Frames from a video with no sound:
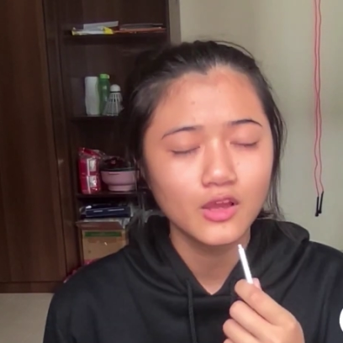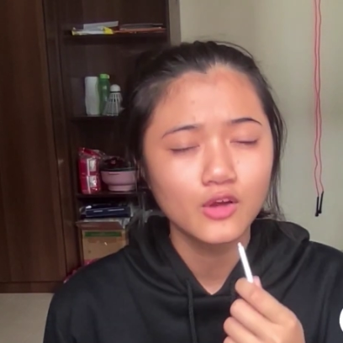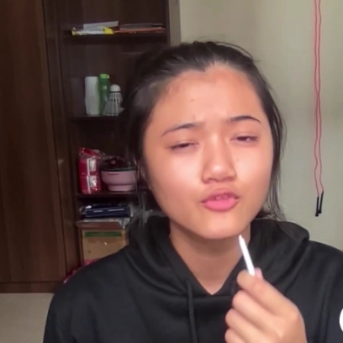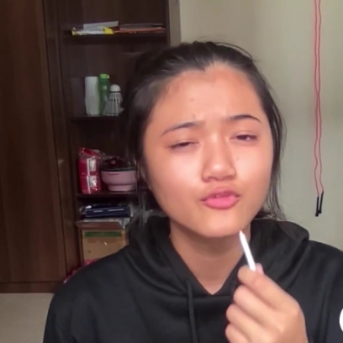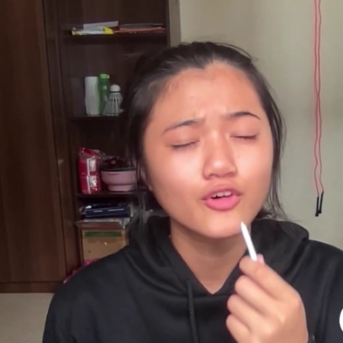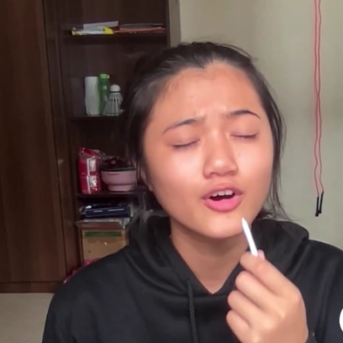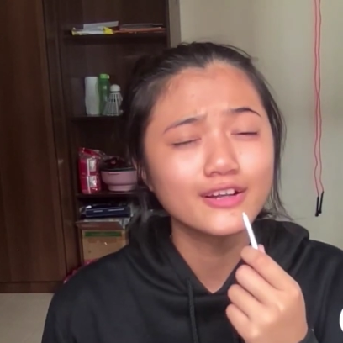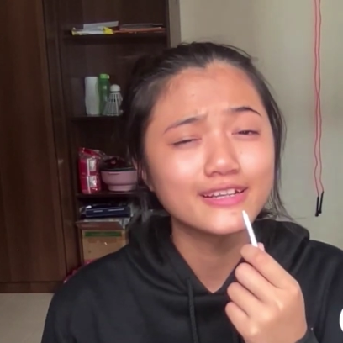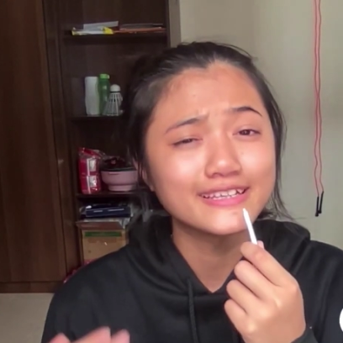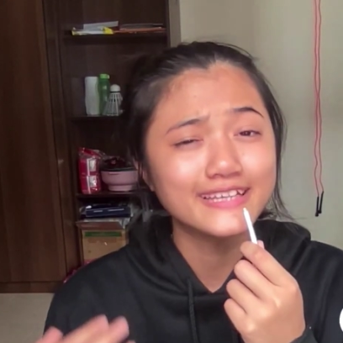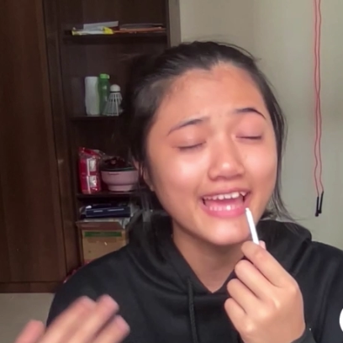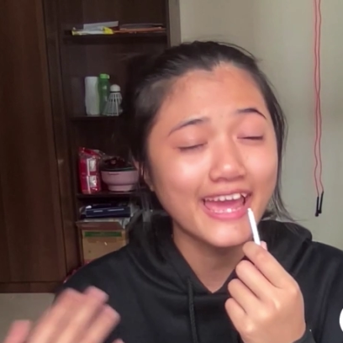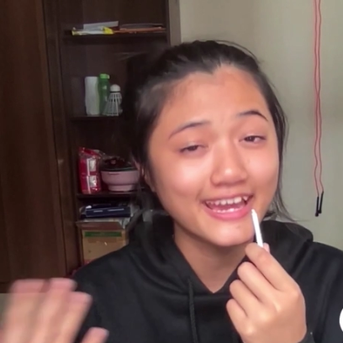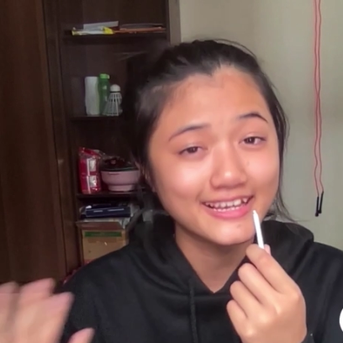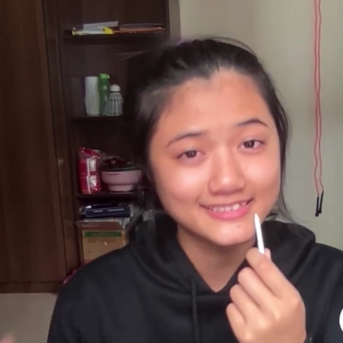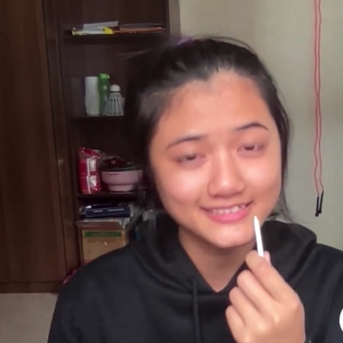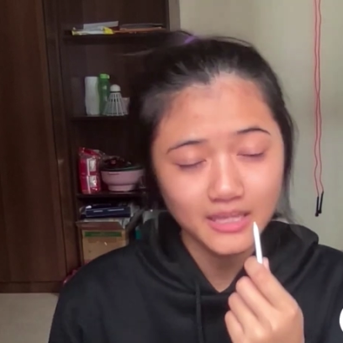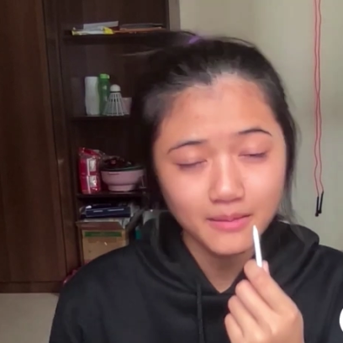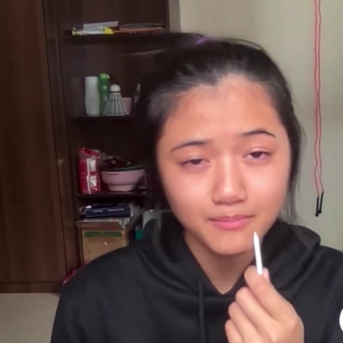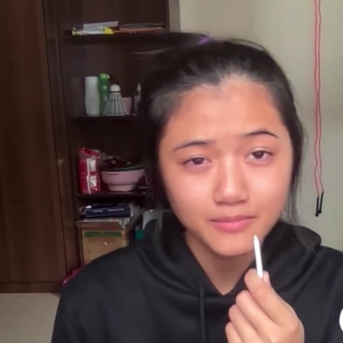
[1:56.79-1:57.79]
For the
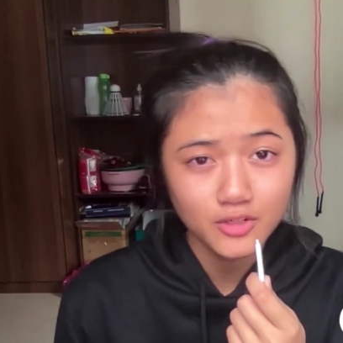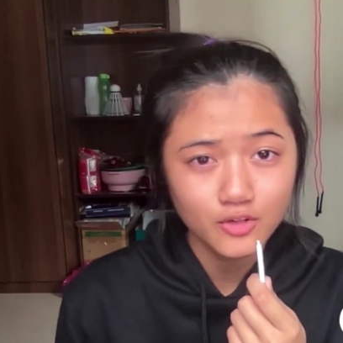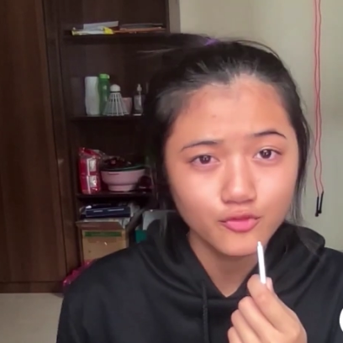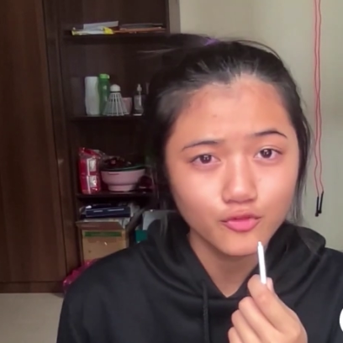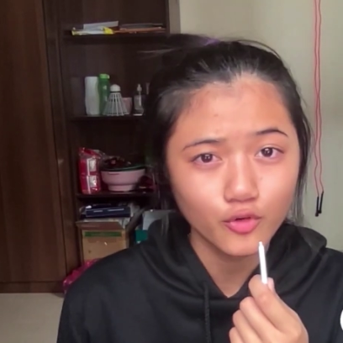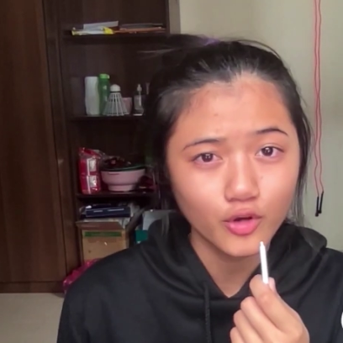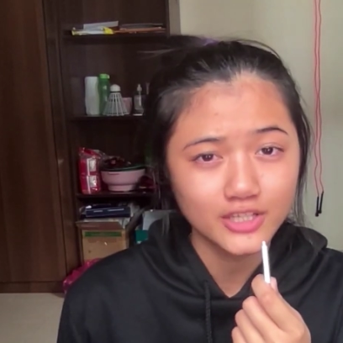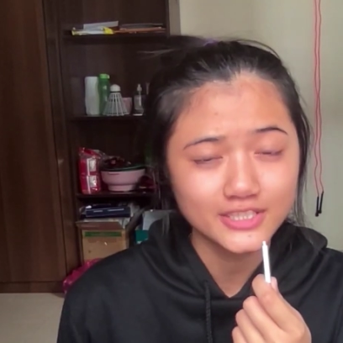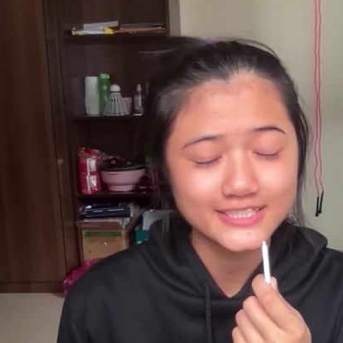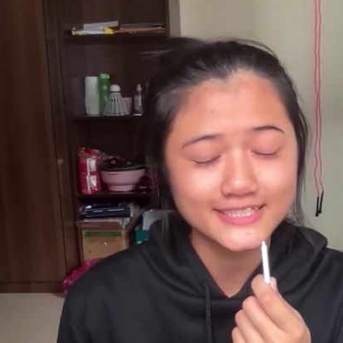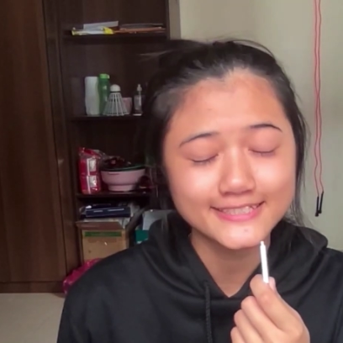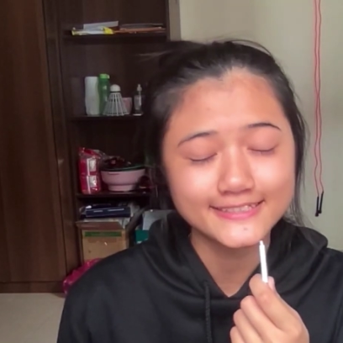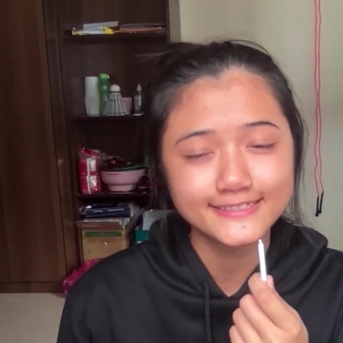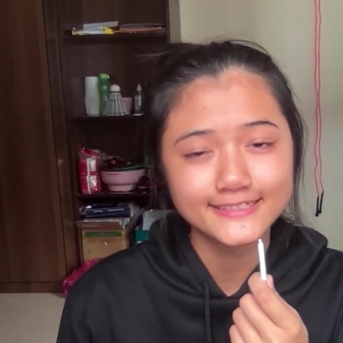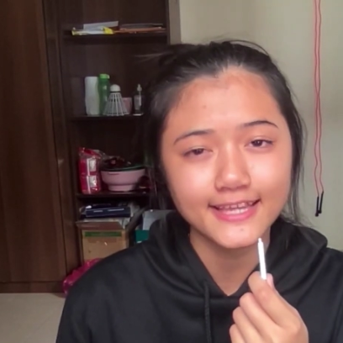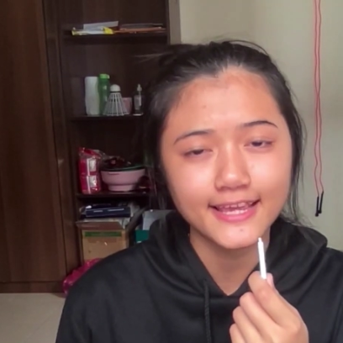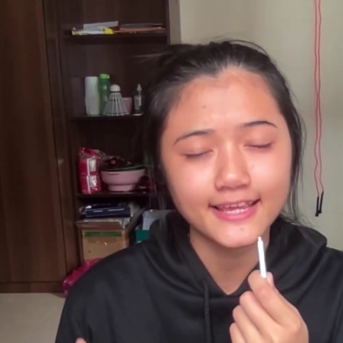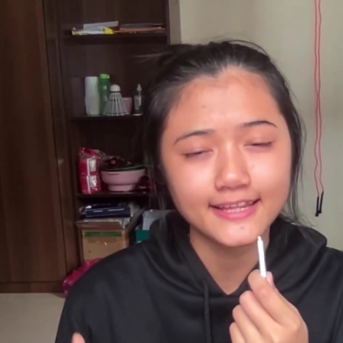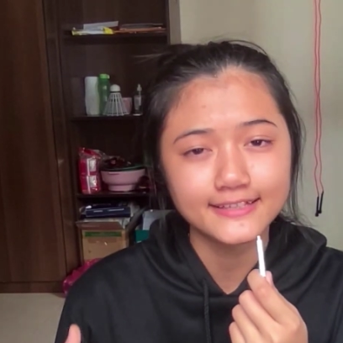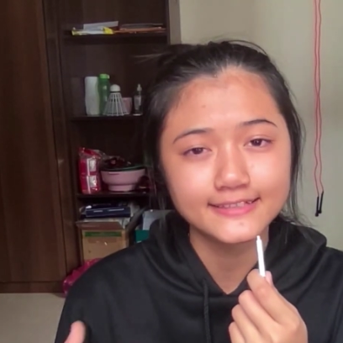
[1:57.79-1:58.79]
example of questions
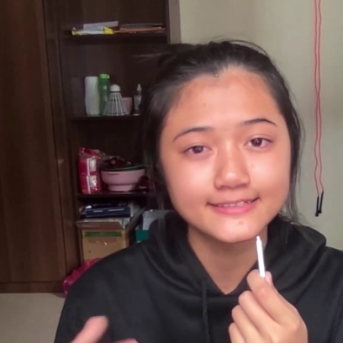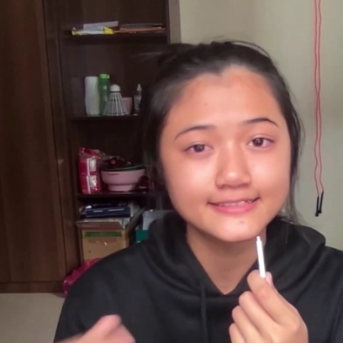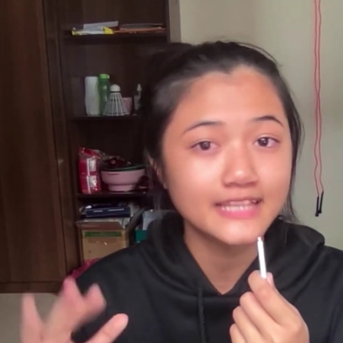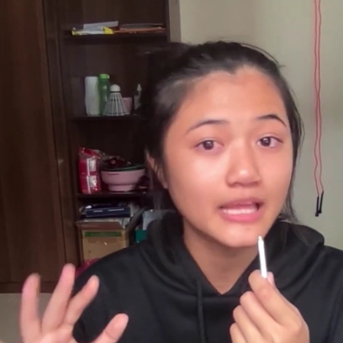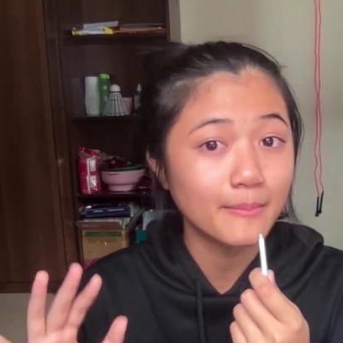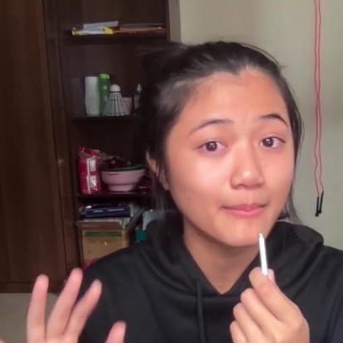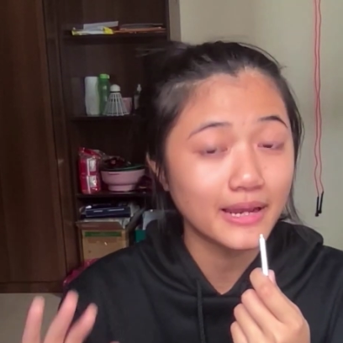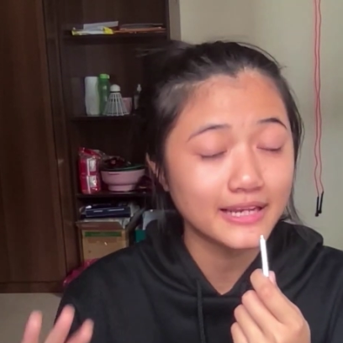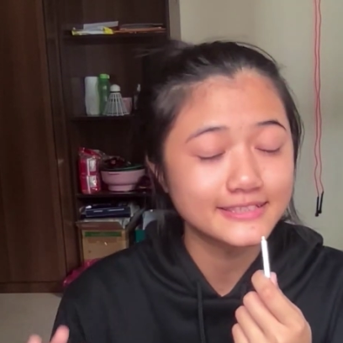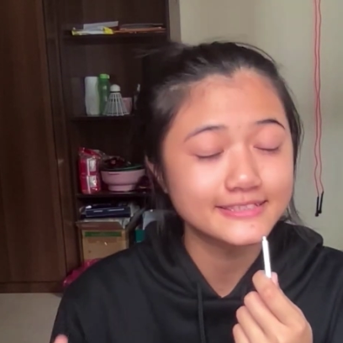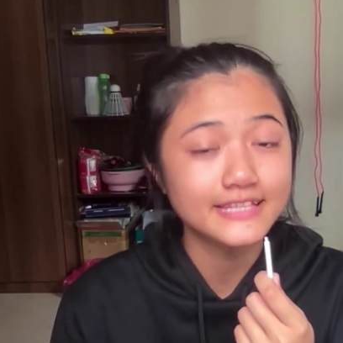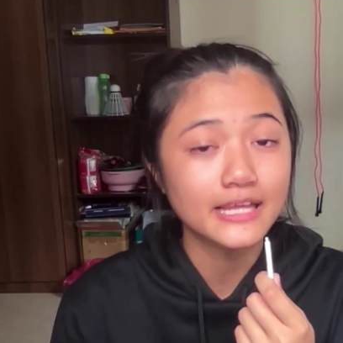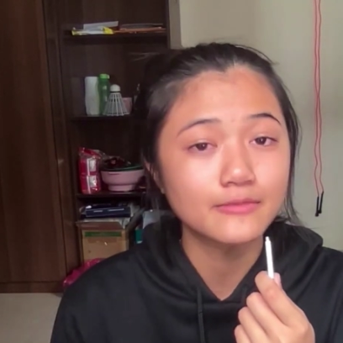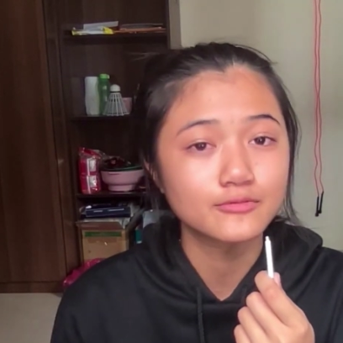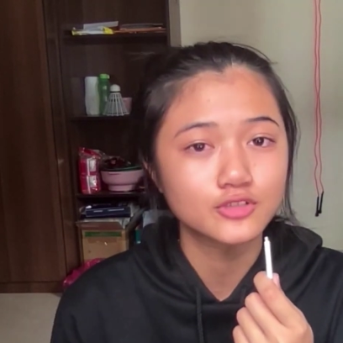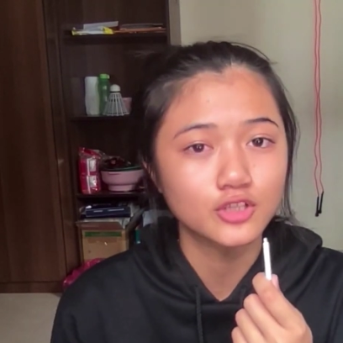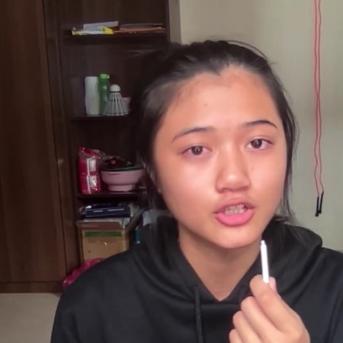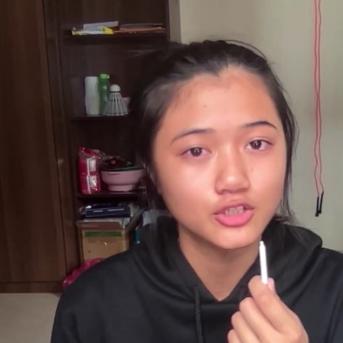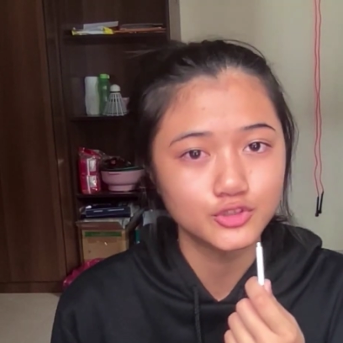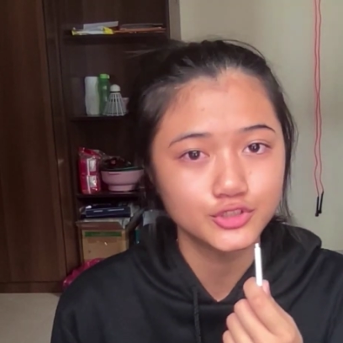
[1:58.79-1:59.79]
and step-by-step
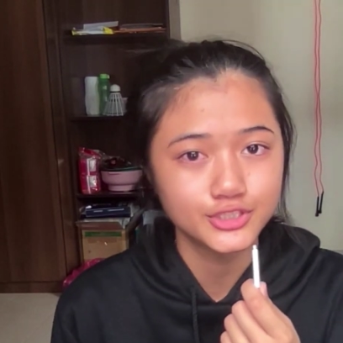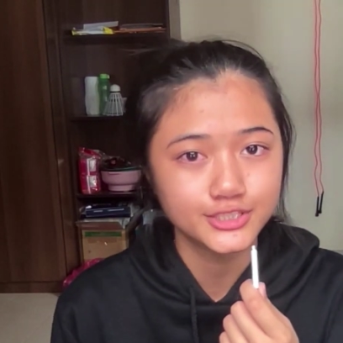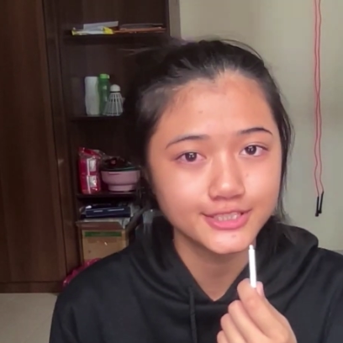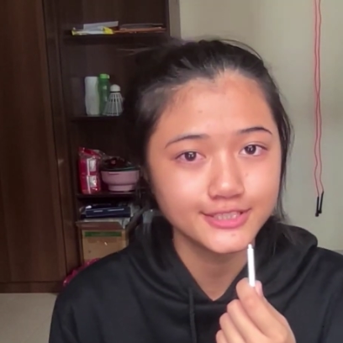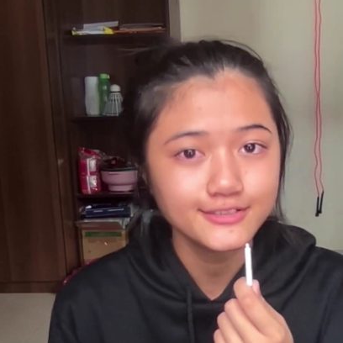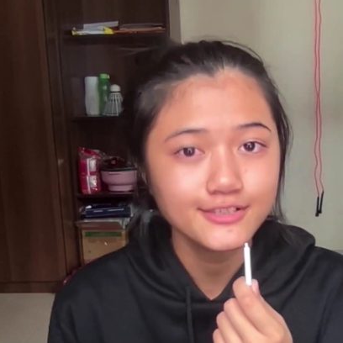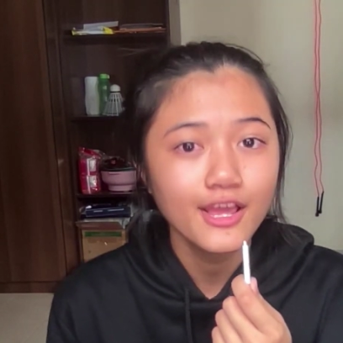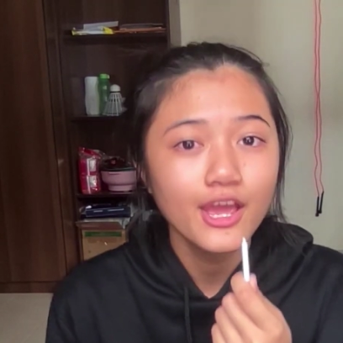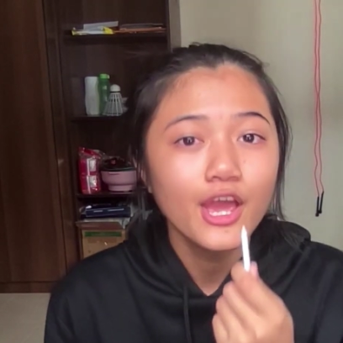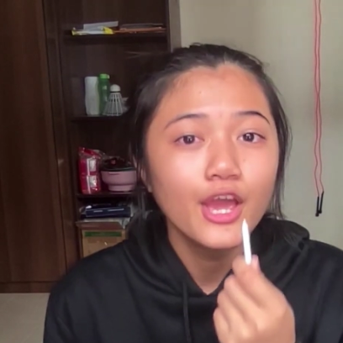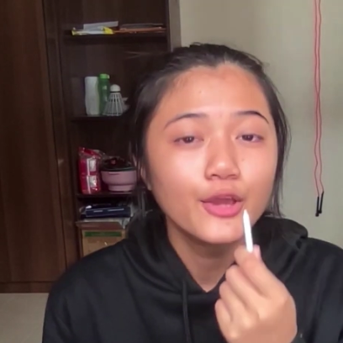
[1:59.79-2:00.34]
solution,